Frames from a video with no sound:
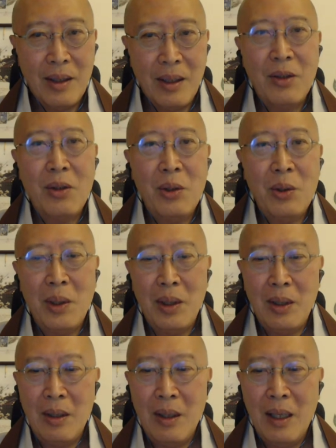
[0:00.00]
Just do
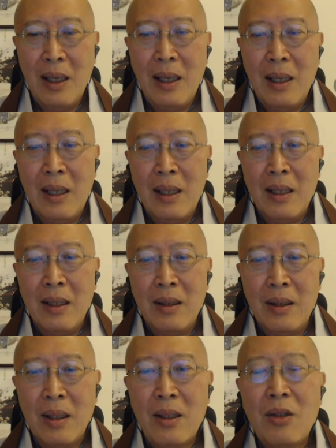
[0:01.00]
it.
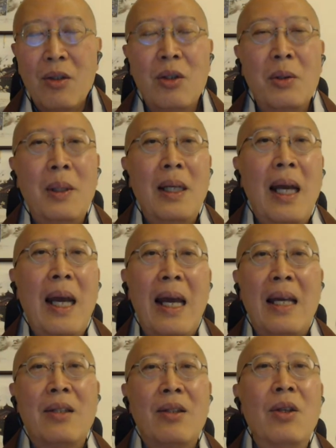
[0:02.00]
Just do it
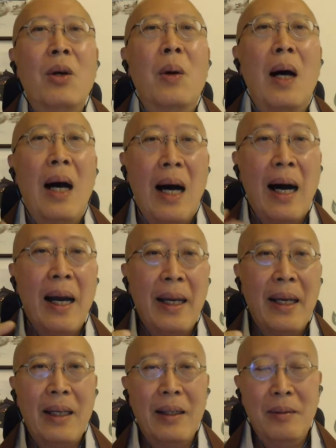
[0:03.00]
has no
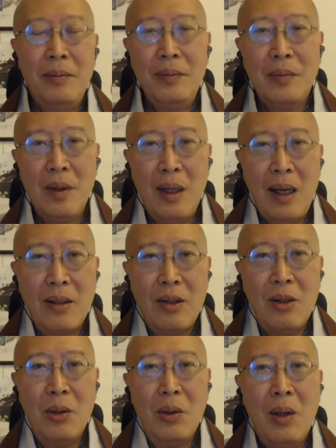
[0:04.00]
I.
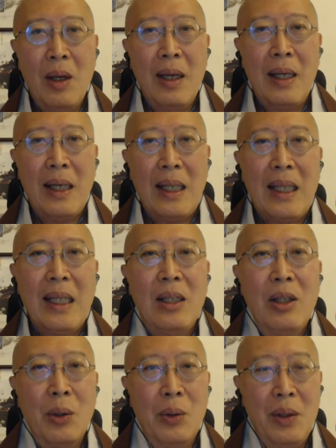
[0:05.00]
has no
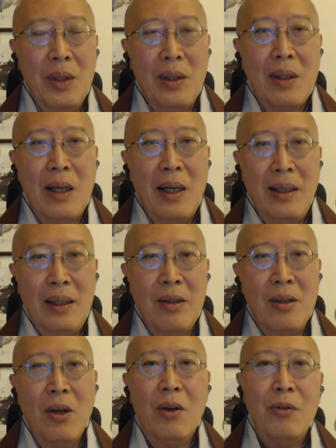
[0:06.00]
ego inside.
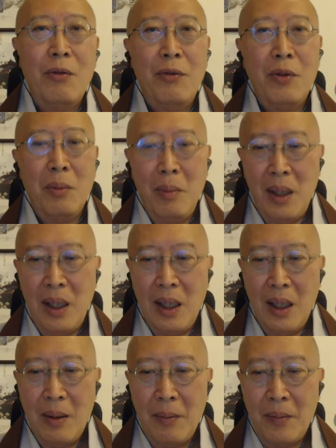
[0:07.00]
It's not for
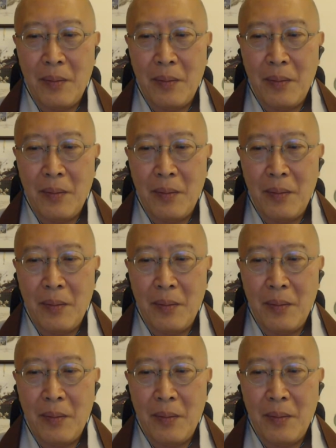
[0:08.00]
me.